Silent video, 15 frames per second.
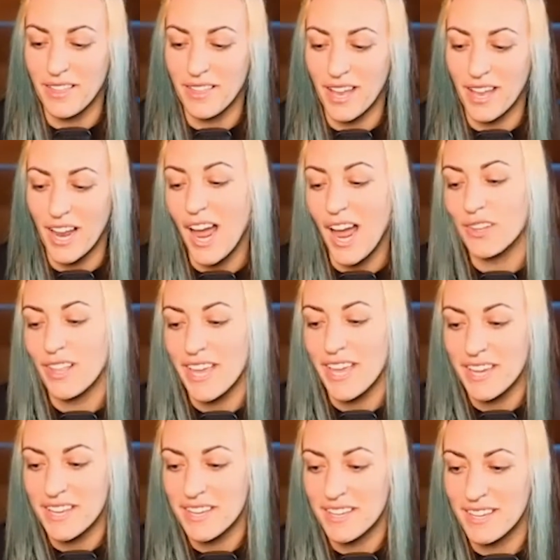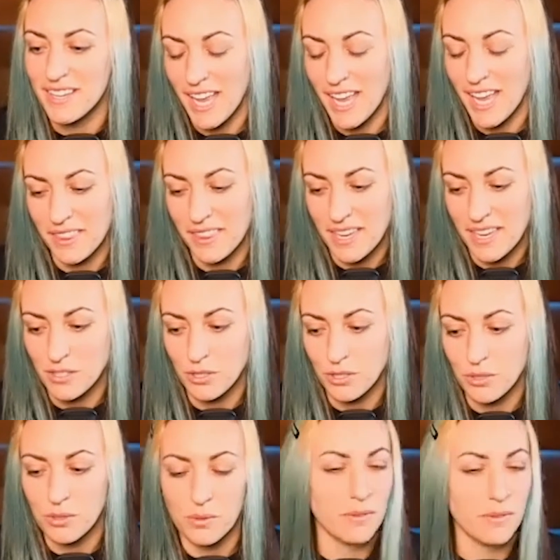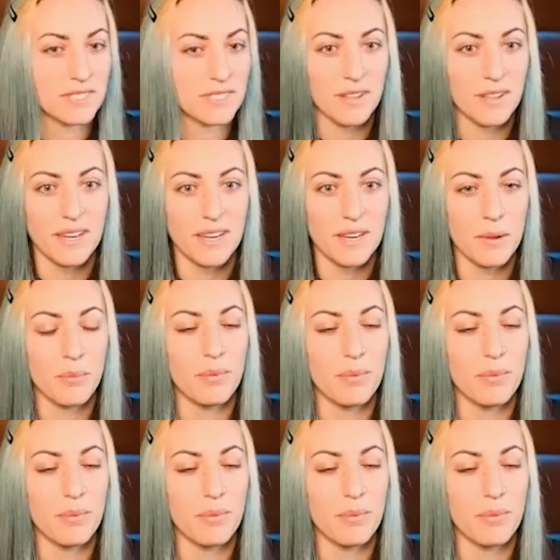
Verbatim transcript: that I like, and they do still end up